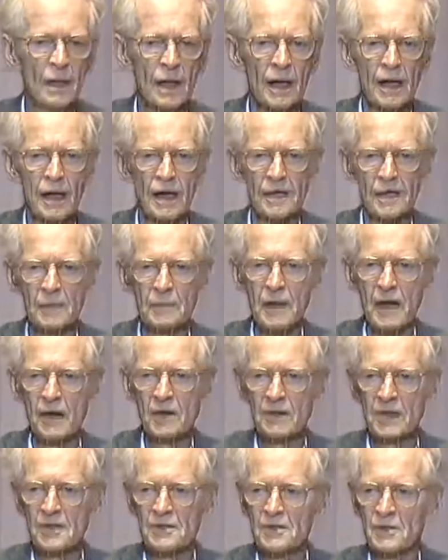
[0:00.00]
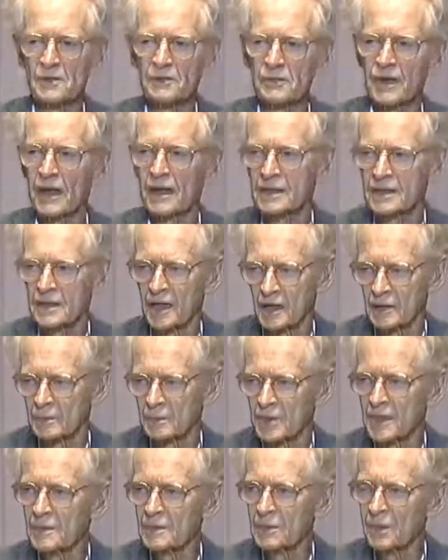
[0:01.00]
and about its effect on
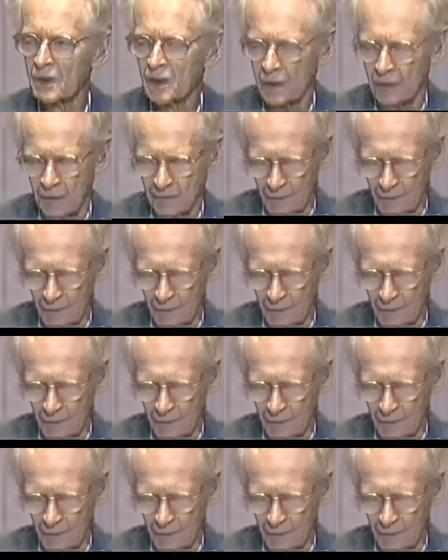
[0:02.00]
people.